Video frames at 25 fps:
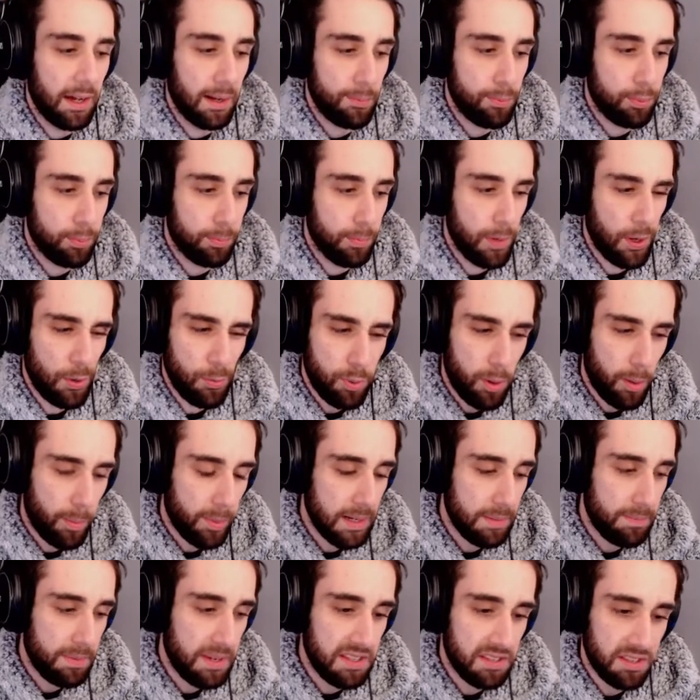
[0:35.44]
It'll
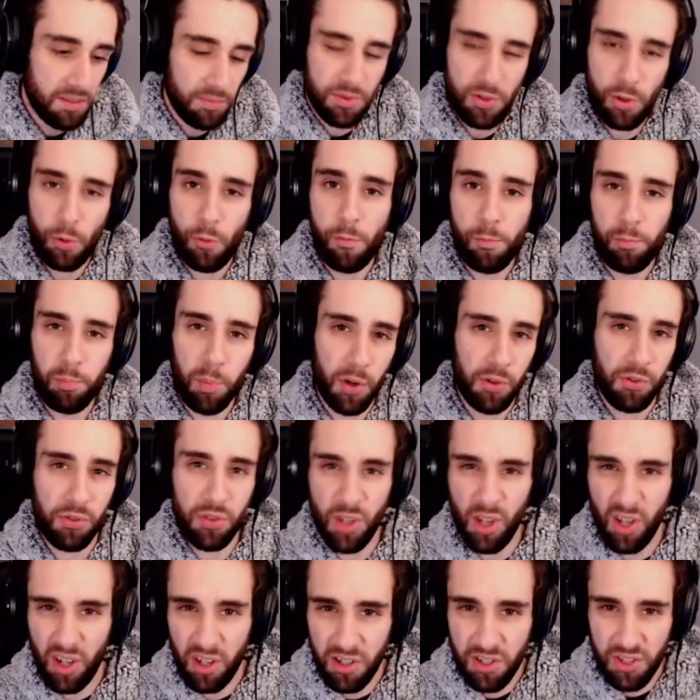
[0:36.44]
probably be some sort of
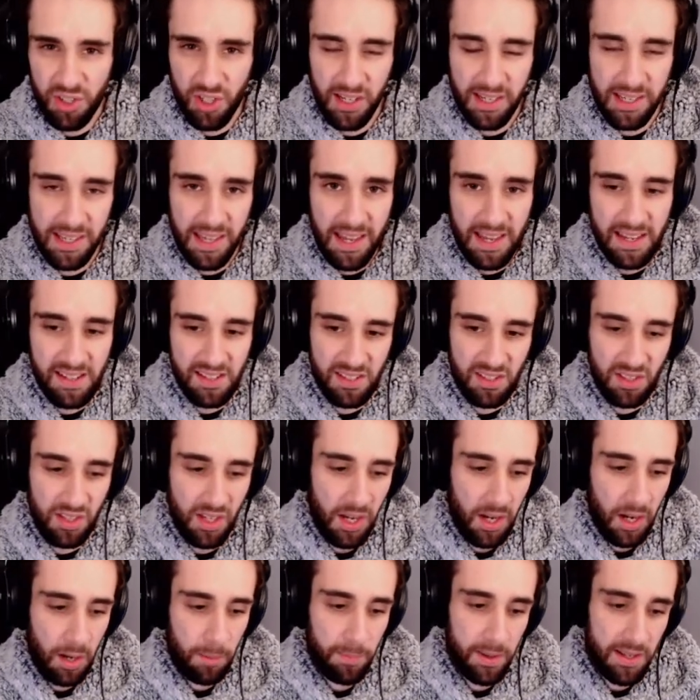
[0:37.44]
montage, I guess,
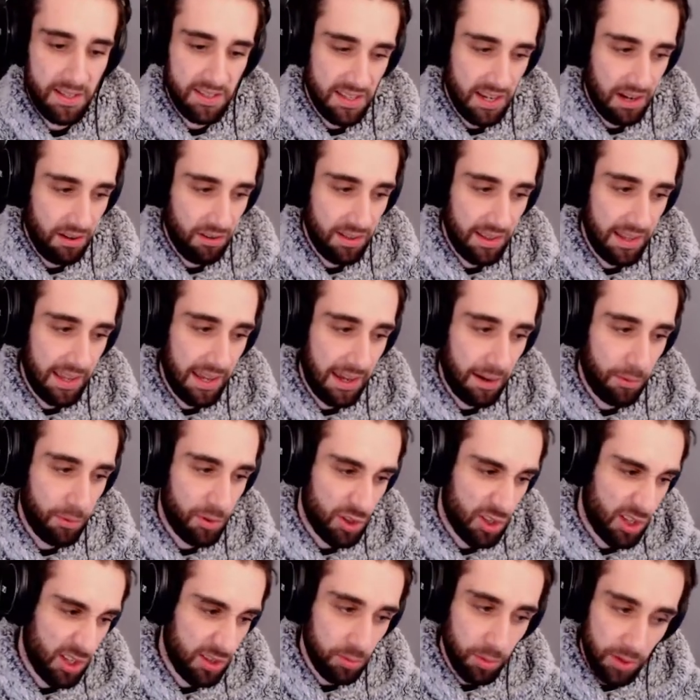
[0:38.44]
bits here and there,
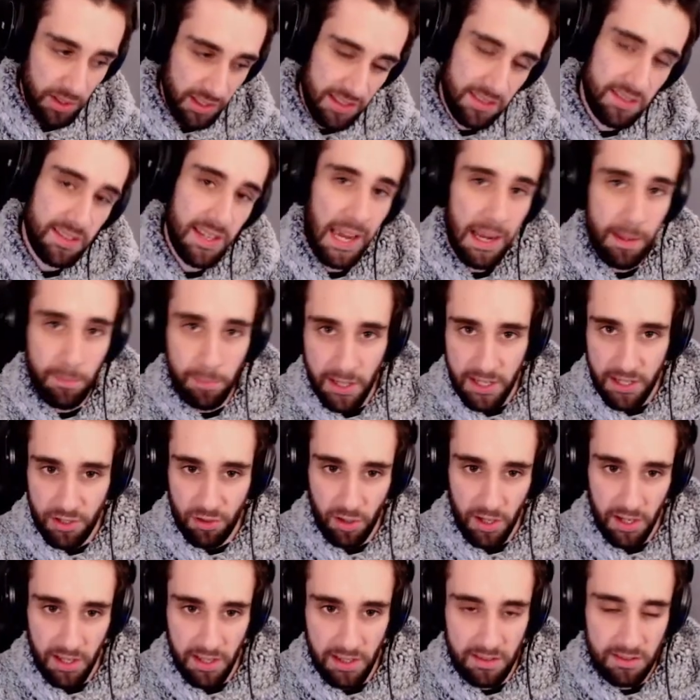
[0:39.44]
which is what these gameplay
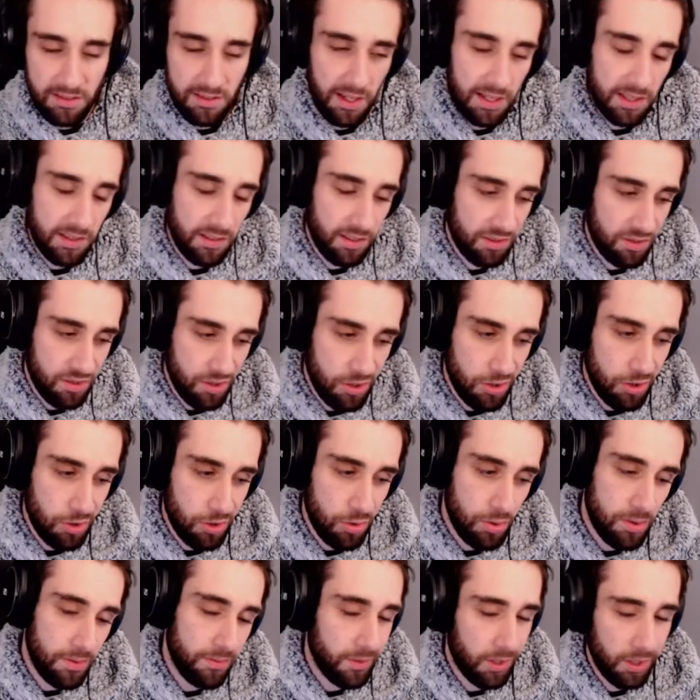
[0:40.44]
trailers like to
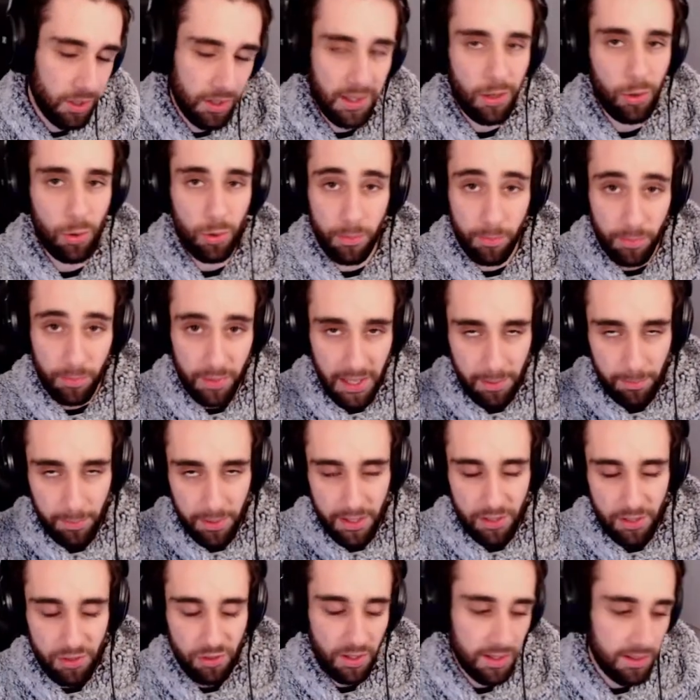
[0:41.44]
do, even though they call them
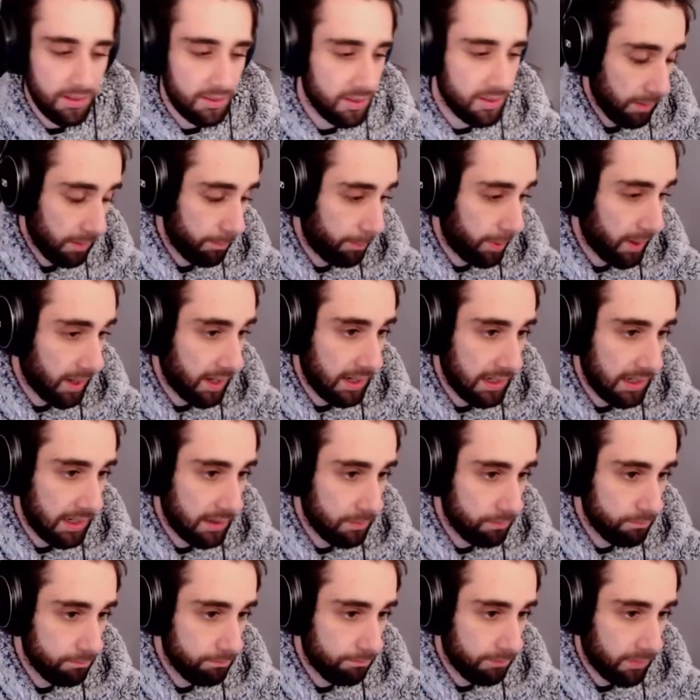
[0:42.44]
gameplay trailers. But
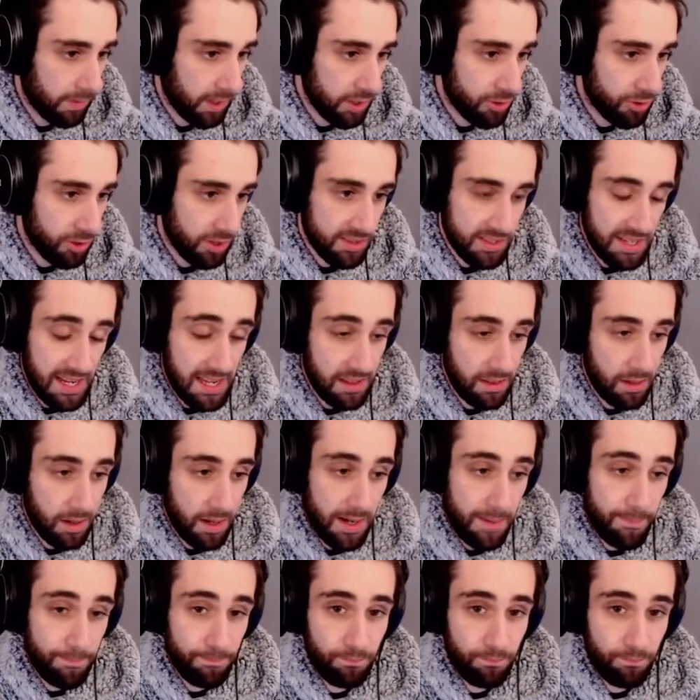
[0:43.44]
I trust Endnight.